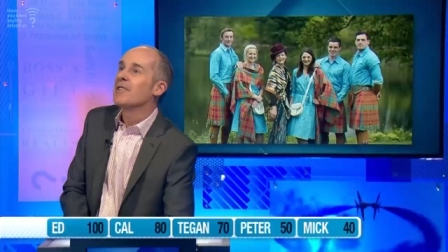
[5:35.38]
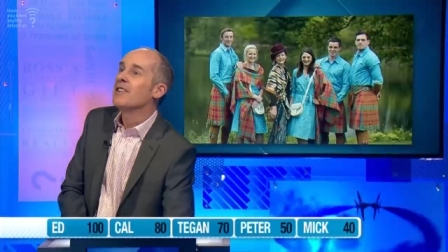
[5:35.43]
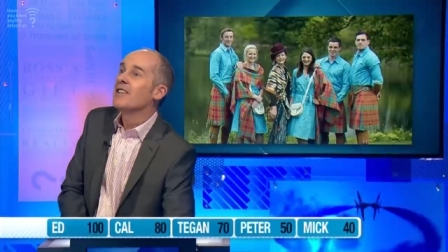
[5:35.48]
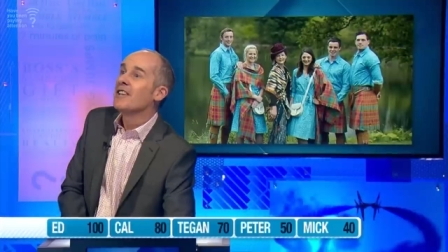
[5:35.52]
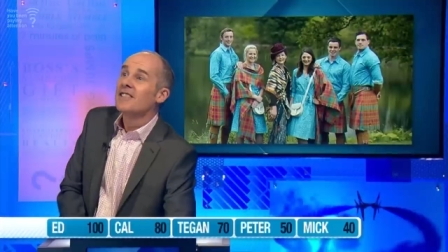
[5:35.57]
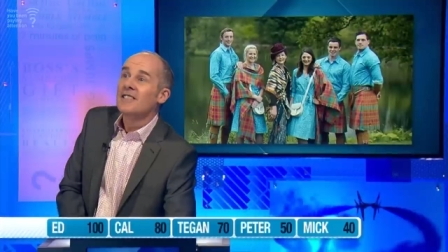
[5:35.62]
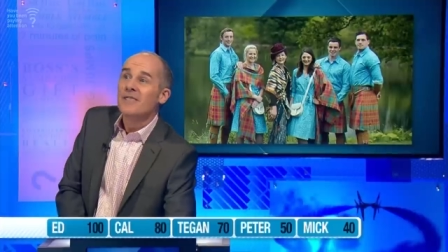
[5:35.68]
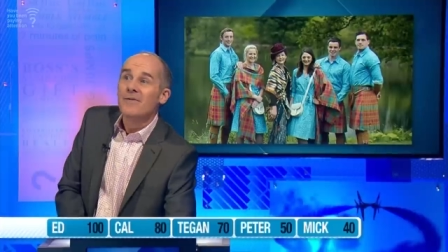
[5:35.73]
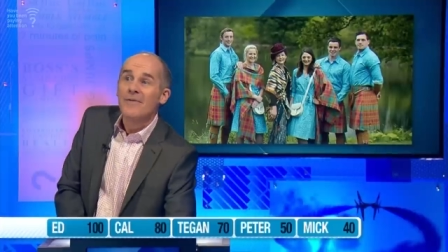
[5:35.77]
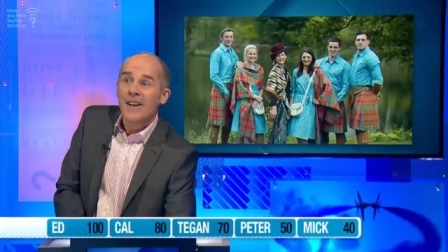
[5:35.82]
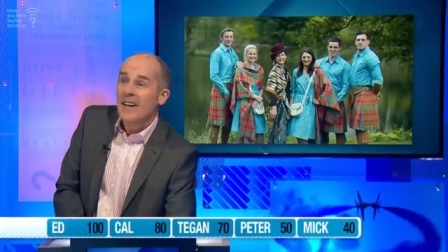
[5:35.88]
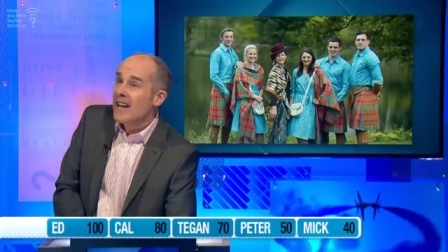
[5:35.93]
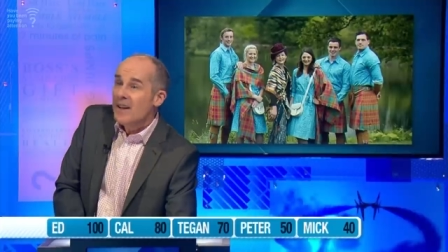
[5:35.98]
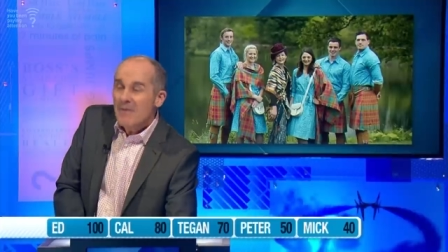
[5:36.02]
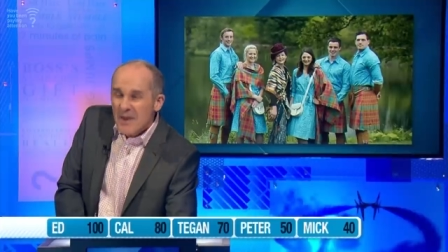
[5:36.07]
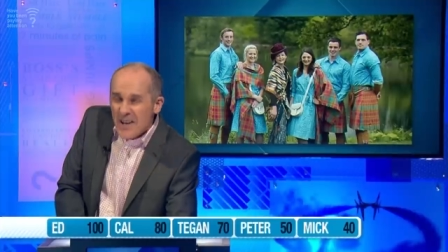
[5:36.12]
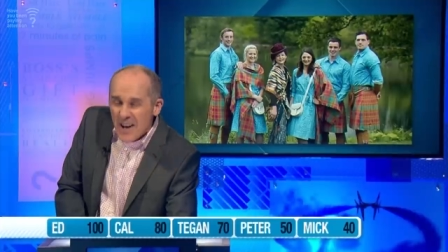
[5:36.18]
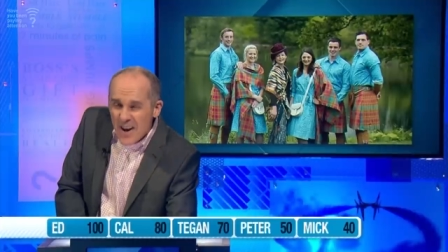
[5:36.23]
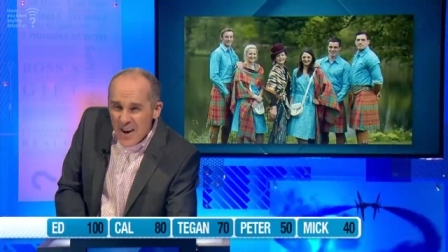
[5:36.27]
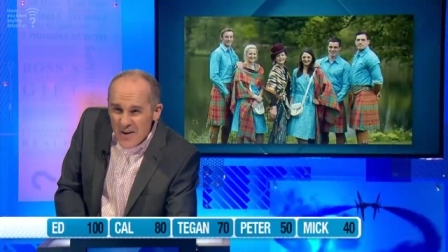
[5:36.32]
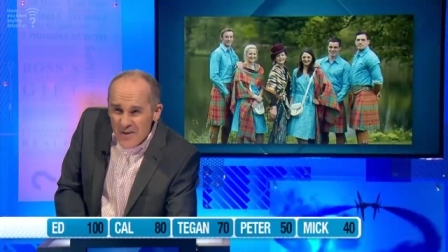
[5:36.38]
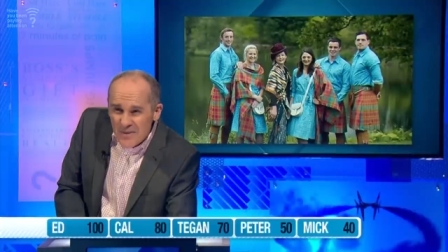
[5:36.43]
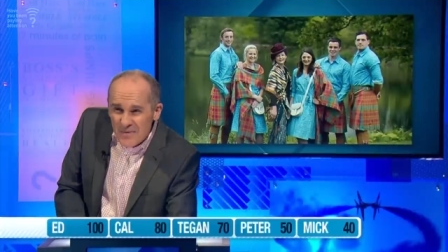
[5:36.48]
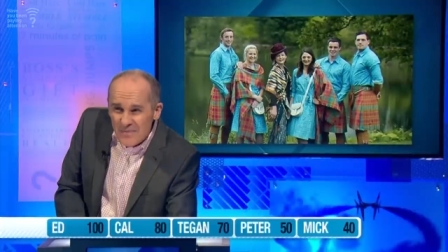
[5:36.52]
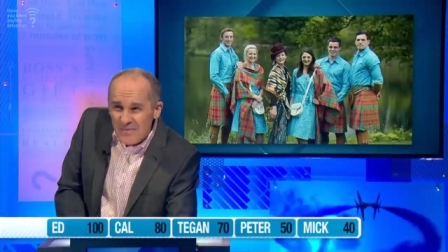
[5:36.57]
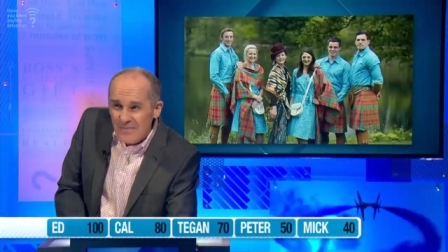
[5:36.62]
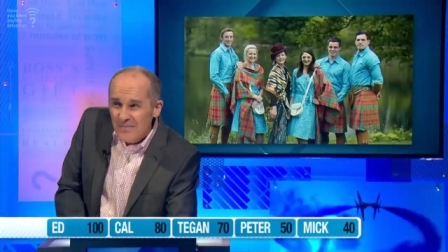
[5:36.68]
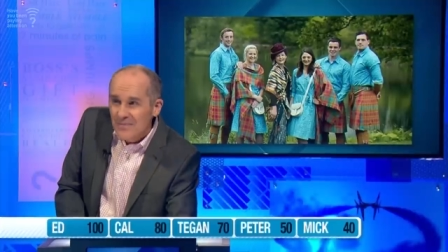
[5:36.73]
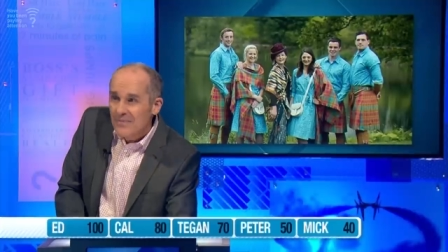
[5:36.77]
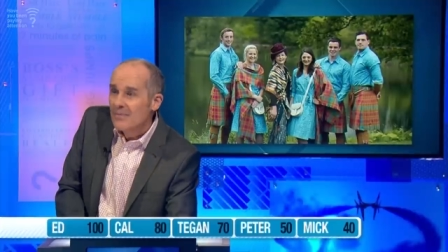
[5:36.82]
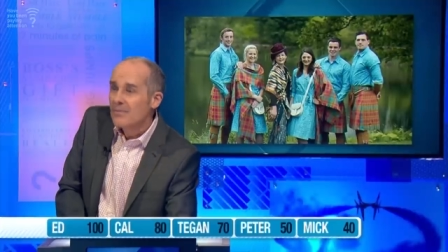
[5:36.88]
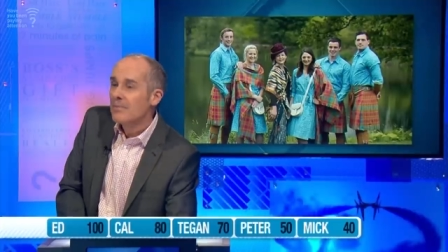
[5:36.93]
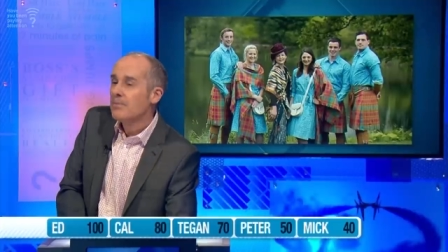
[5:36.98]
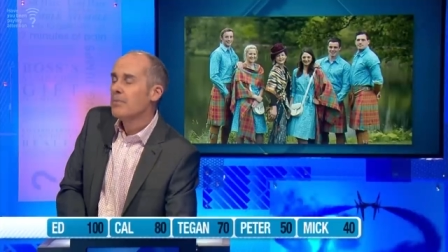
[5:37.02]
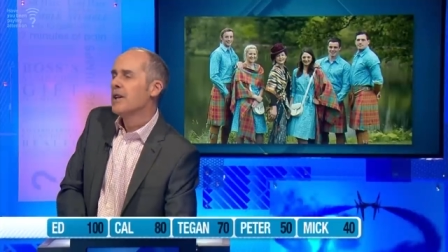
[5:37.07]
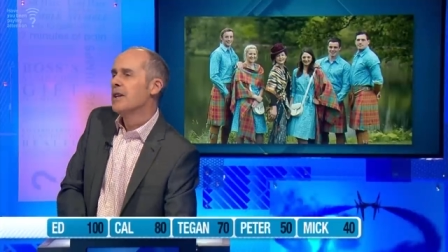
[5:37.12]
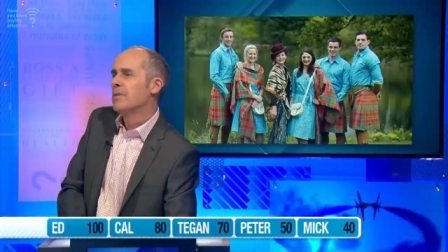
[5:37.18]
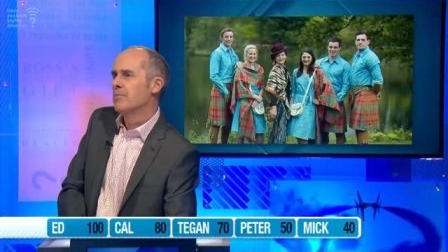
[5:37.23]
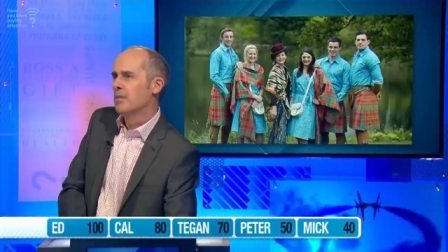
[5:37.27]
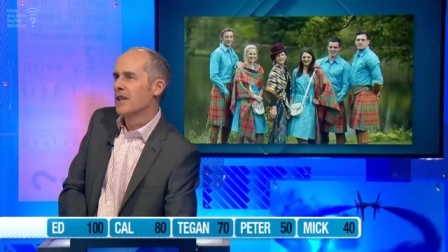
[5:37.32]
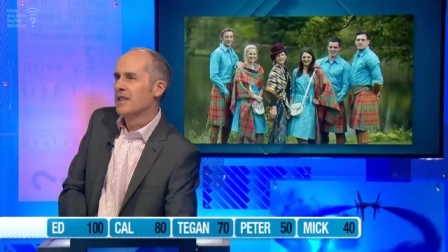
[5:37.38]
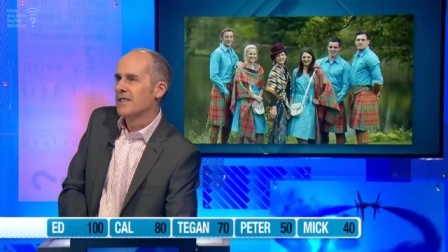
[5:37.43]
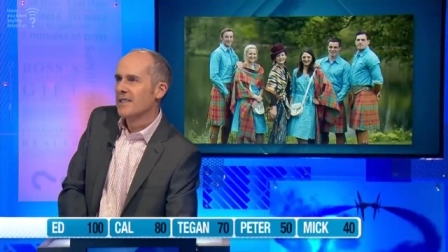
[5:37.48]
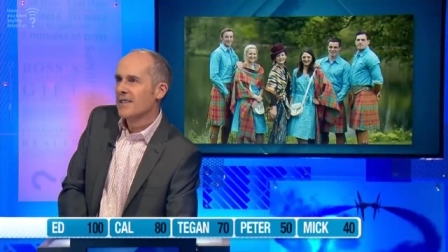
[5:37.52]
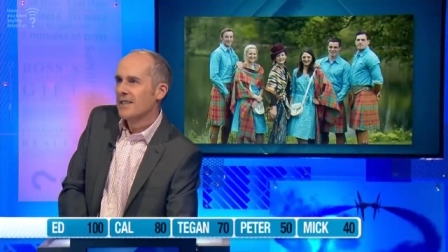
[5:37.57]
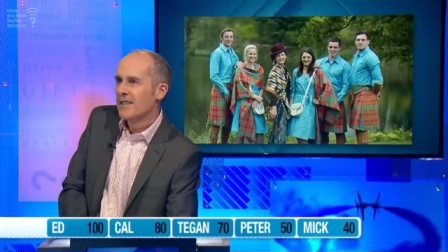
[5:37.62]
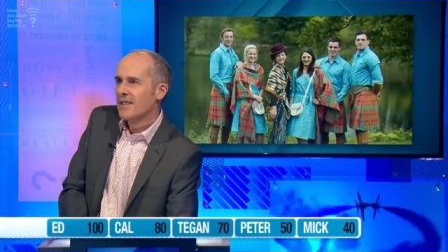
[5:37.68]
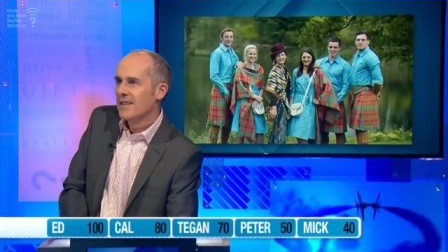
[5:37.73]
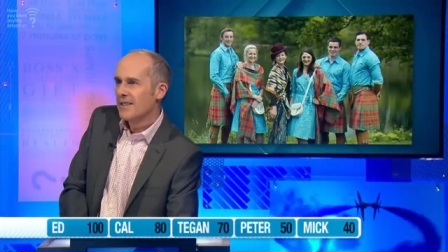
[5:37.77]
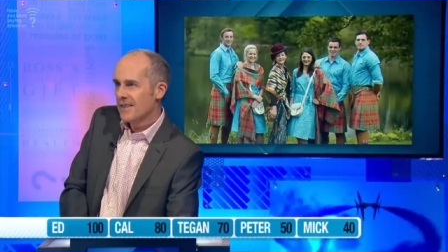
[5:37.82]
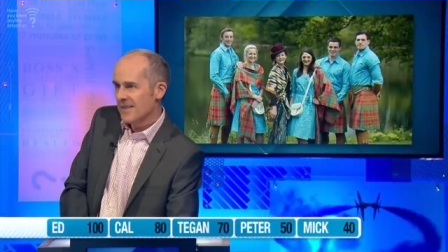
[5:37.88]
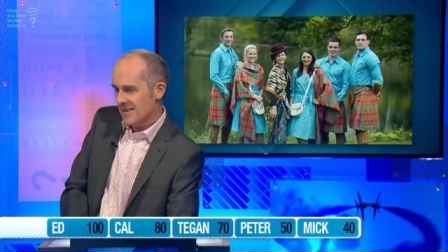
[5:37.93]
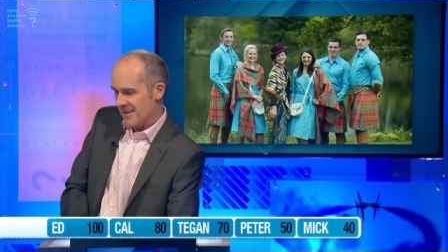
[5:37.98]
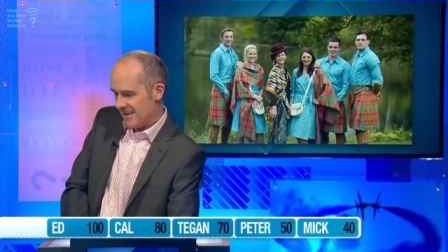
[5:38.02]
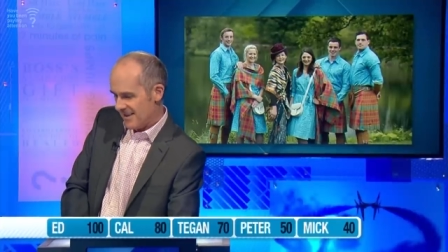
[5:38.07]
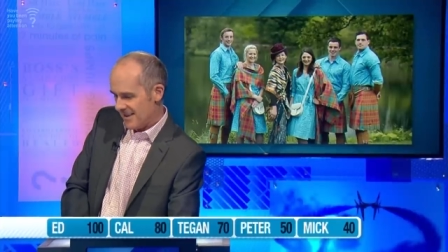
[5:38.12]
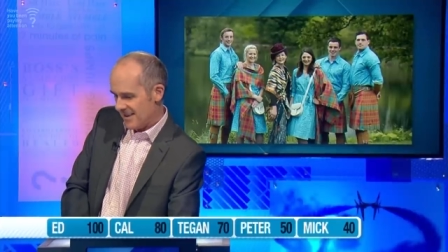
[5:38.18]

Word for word: It is, in fact... Anyone know? Pete, please. It is the